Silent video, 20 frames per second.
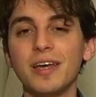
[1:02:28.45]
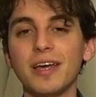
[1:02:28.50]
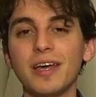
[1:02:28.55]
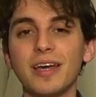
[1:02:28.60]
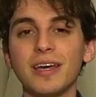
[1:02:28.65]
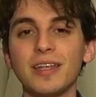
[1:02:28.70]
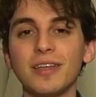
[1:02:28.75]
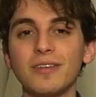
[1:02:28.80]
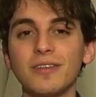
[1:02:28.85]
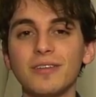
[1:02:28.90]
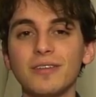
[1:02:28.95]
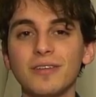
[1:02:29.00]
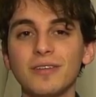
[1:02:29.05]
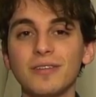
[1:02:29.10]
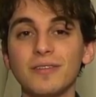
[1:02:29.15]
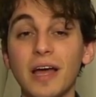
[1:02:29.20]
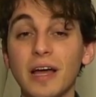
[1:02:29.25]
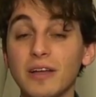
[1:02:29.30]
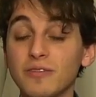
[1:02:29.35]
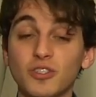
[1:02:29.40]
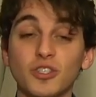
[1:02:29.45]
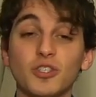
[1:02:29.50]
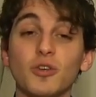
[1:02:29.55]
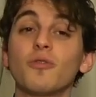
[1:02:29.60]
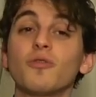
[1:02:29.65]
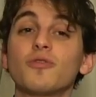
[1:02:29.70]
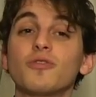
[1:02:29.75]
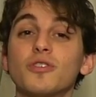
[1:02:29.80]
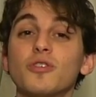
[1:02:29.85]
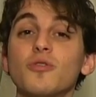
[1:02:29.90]
And that's
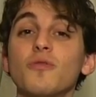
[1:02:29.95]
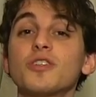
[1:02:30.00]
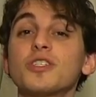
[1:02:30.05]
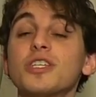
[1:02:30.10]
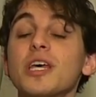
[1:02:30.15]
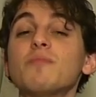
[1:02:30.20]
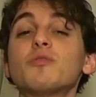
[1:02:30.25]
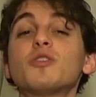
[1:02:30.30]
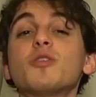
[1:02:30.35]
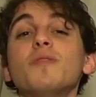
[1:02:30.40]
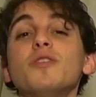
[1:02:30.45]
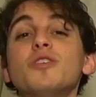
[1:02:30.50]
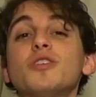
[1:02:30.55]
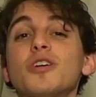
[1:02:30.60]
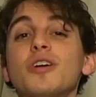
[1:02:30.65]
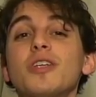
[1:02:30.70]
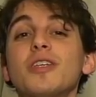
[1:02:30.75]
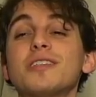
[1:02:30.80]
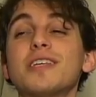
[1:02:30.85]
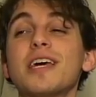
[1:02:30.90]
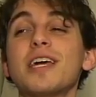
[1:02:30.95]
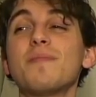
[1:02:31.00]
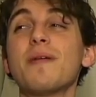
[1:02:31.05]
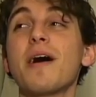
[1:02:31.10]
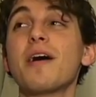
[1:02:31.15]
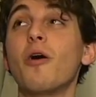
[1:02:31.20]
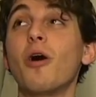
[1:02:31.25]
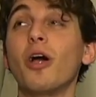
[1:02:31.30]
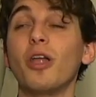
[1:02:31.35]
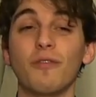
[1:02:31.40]
so so the same should be said
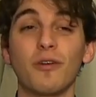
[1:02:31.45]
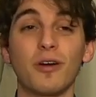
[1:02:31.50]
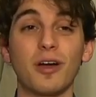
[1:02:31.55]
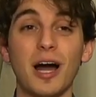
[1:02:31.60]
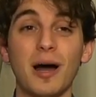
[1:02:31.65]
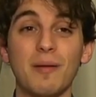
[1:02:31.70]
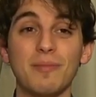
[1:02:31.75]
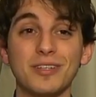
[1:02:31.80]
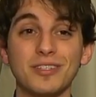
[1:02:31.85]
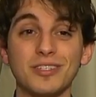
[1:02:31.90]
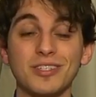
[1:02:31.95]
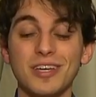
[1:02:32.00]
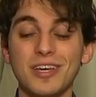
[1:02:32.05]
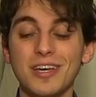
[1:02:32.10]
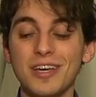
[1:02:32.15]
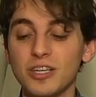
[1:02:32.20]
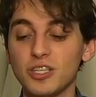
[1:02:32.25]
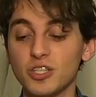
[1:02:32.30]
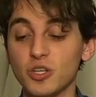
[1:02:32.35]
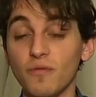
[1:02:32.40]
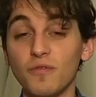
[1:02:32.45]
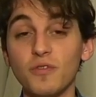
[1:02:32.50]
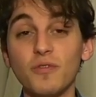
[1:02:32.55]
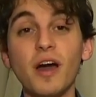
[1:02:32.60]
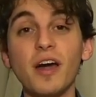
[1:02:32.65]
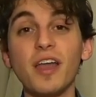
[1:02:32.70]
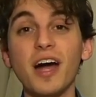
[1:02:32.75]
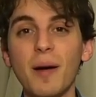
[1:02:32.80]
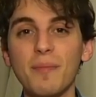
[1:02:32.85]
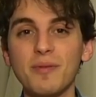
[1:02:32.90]
about all of our hobbies. So if you've
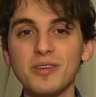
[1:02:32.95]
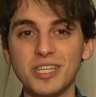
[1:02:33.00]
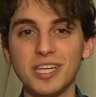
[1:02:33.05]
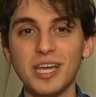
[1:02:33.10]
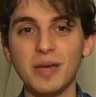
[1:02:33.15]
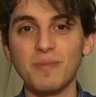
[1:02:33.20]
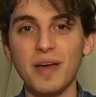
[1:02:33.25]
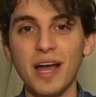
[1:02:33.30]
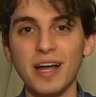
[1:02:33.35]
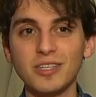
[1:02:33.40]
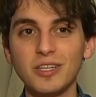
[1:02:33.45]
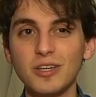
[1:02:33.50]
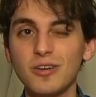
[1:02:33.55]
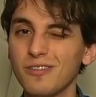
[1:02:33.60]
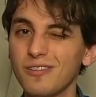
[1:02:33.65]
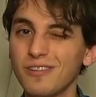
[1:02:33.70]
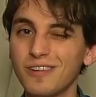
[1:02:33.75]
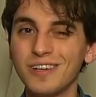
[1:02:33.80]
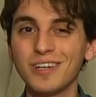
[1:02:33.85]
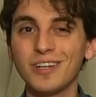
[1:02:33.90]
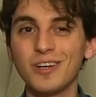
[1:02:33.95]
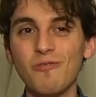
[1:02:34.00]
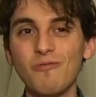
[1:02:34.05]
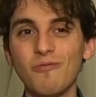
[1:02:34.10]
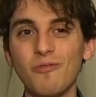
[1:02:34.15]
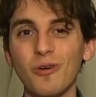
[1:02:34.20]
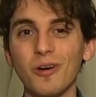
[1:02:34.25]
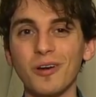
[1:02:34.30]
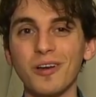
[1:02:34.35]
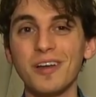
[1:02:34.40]
got hobbies to get back to, go
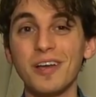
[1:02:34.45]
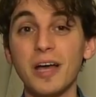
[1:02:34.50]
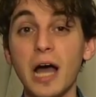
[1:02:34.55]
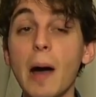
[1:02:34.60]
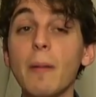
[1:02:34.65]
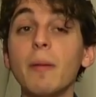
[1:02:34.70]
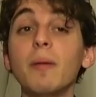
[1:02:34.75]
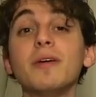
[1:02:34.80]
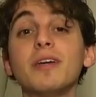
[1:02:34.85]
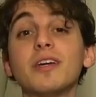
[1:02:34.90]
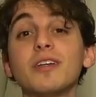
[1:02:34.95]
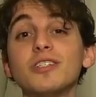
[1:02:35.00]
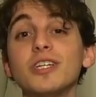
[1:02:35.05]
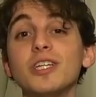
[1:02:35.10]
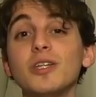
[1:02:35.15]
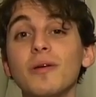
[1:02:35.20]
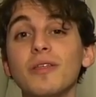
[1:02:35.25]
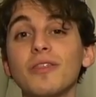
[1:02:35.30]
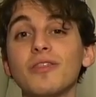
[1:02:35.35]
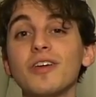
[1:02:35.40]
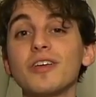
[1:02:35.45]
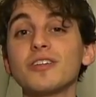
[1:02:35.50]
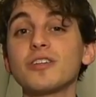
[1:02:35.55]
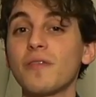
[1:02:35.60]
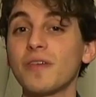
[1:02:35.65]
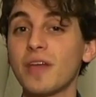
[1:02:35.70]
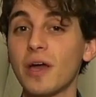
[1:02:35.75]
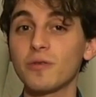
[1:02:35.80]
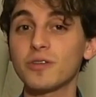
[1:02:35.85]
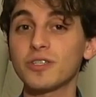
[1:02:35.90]
for it. I'm going to be continuing things
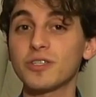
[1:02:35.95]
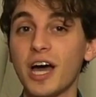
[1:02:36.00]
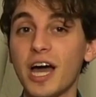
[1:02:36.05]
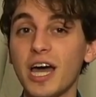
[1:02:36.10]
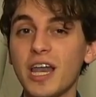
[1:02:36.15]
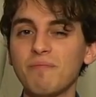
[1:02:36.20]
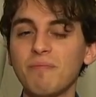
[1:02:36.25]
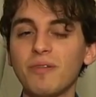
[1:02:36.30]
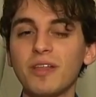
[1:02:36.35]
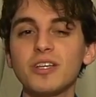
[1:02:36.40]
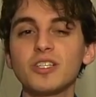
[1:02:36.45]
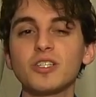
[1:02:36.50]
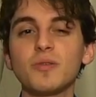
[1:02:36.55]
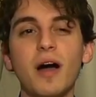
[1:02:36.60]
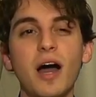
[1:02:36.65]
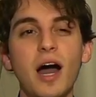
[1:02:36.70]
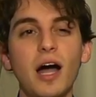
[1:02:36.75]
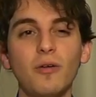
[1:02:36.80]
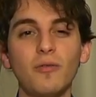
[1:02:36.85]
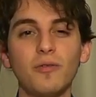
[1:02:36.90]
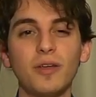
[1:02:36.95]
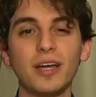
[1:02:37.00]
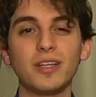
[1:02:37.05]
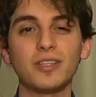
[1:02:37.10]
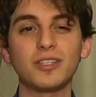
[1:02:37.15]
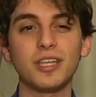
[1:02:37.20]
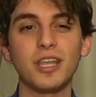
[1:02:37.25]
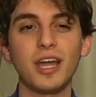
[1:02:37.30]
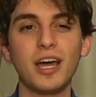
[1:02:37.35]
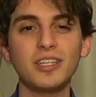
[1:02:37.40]
on the other side. I'm playing some Hollow
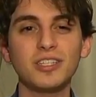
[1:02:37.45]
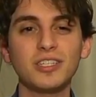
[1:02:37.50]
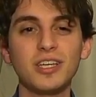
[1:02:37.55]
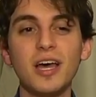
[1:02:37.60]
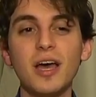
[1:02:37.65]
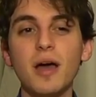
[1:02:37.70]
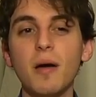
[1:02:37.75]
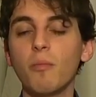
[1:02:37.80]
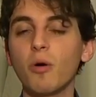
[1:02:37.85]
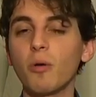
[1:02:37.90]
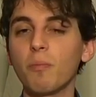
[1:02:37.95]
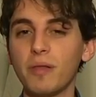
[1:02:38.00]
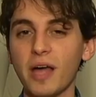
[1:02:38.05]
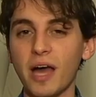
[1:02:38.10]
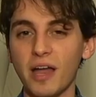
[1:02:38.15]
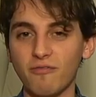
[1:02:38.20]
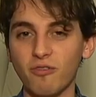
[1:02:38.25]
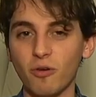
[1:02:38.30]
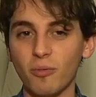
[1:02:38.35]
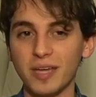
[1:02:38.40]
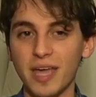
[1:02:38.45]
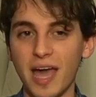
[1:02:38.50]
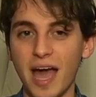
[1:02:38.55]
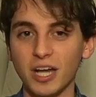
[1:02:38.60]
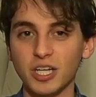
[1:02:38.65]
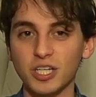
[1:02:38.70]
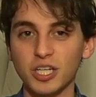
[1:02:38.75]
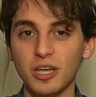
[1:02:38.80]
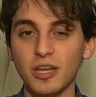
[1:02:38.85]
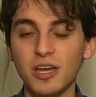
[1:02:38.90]
Knight tonight, more platforming
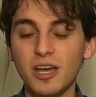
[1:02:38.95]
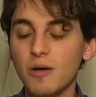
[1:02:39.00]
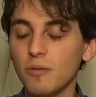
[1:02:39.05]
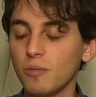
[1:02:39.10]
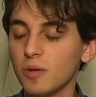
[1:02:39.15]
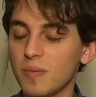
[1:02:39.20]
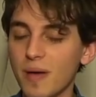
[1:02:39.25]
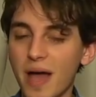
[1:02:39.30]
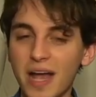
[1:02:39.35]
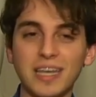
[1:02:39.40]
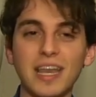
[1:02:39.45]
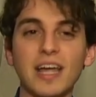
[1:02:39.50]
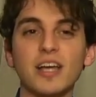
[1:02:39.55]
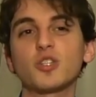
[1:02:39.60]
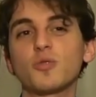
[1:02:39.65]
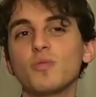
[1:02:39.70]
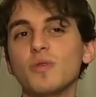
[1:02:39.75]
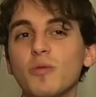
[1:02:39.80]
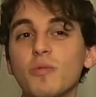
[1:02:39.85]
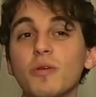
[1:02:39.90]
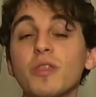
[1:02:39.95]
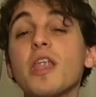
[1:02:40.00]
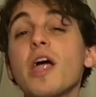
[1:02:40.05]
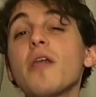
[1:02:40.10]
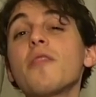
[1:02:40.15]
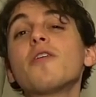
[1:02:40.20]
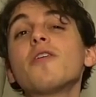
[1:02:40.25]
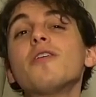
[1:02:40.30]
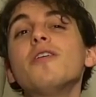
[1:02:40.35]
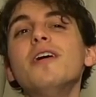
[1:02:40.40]
action. I'll be back next week with
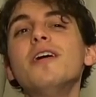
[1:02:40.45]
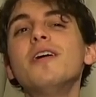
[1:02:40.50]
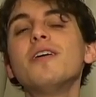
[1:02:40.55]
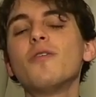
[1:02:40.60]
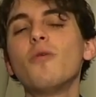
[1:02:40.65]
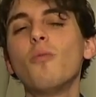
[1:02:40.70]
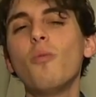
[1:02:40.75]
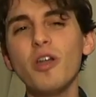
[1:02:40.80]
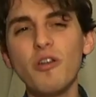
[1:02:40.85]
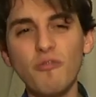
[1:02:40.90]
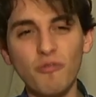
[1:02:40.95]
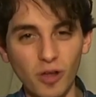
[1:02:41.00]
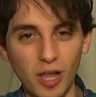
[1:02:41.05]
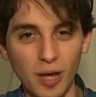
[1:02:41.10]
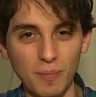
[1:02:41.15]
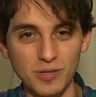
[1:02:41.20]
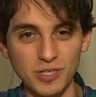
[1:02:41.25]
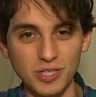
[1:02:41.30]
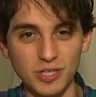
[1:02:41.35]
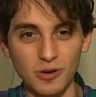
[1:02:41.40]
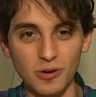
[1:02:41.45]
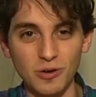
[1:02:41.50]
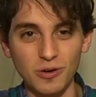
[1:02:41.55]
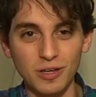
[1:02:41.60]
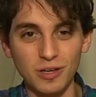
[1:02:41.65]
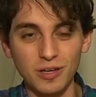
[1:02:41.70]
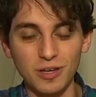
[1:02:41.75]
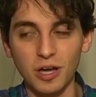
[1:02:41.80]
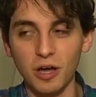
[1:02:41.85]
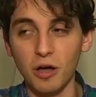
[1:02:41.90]
another wonderful
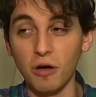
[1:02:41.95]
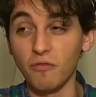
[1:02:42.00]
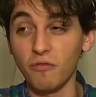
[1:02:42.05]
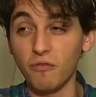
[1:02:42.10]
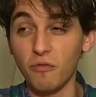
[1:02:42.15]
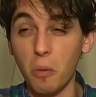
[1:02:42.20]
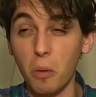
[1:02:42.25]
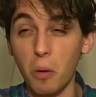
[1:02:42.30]
episode of